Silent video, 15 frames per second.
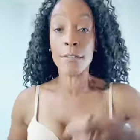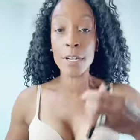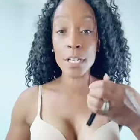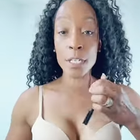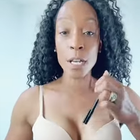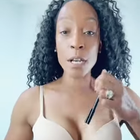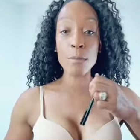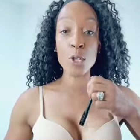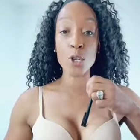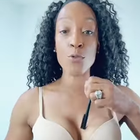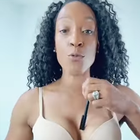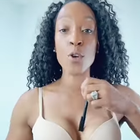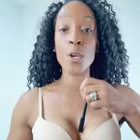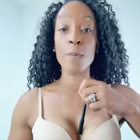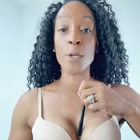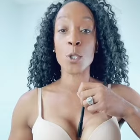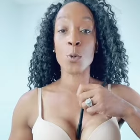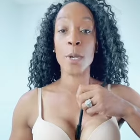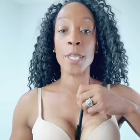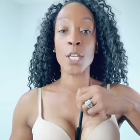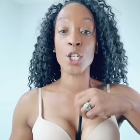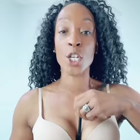is so much room
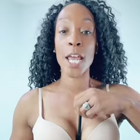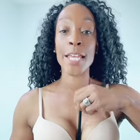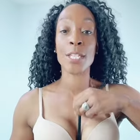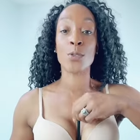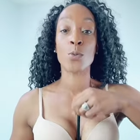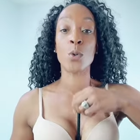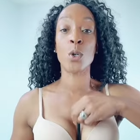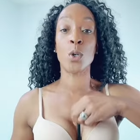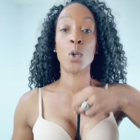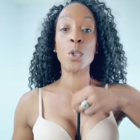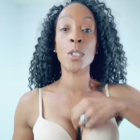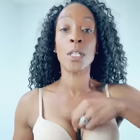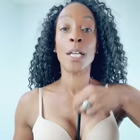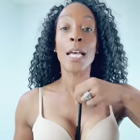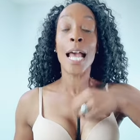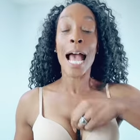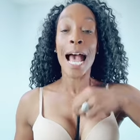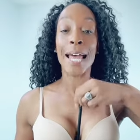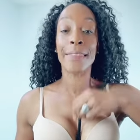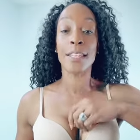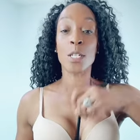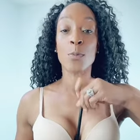between the chest wall
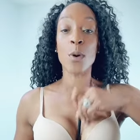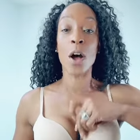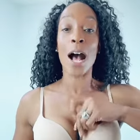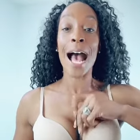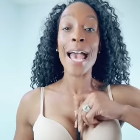and this bra.